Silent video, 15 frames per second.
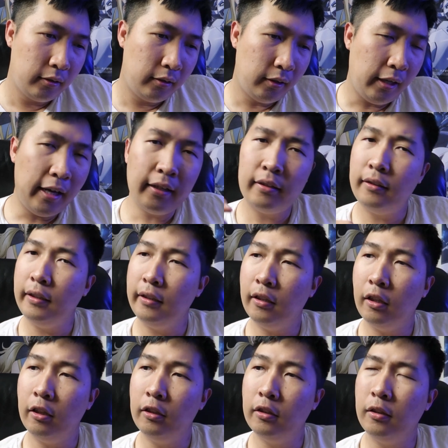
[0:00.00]
the SD
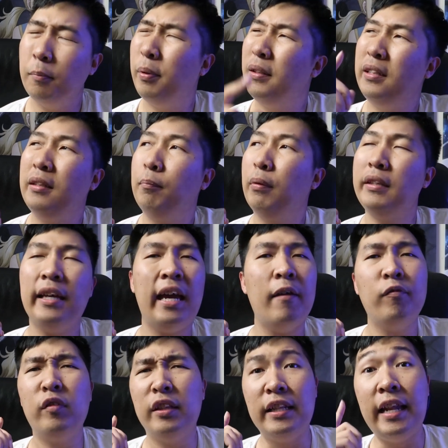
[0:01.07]
cards, but they
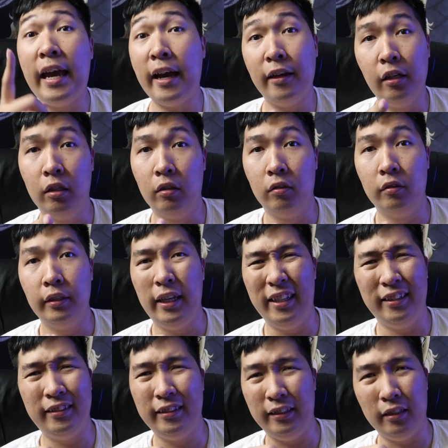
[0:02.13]
have nano
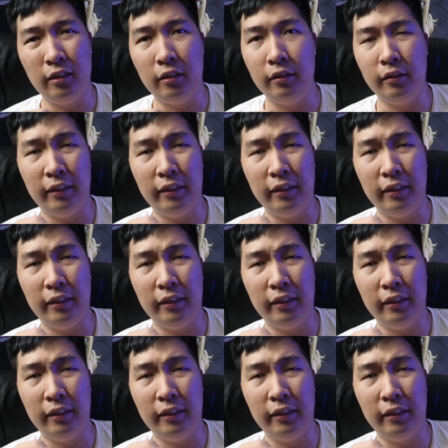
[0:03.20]
SD card.